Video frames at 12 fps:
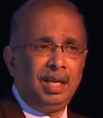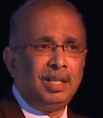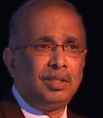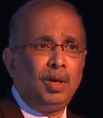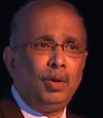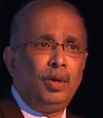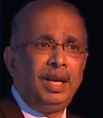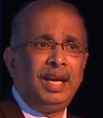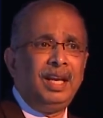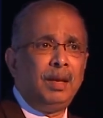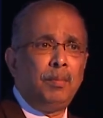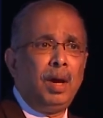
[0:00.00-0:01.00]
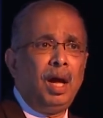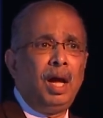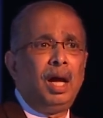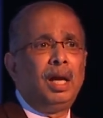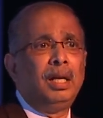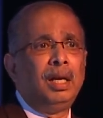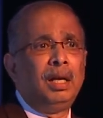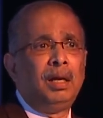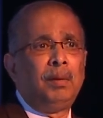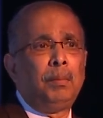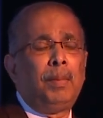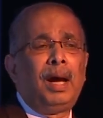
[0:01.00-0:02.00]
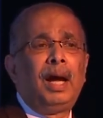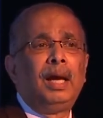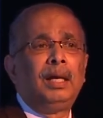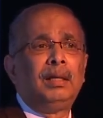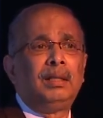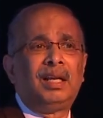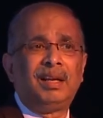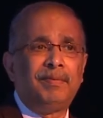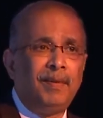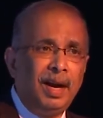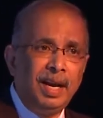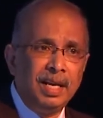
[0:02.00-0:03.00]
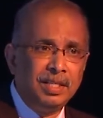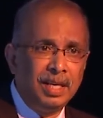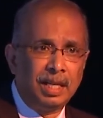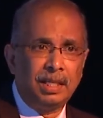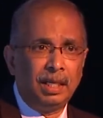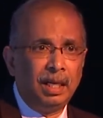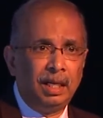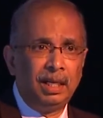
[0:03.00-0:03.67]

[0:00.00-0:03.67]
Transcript: it's not only in demand by the refining sector.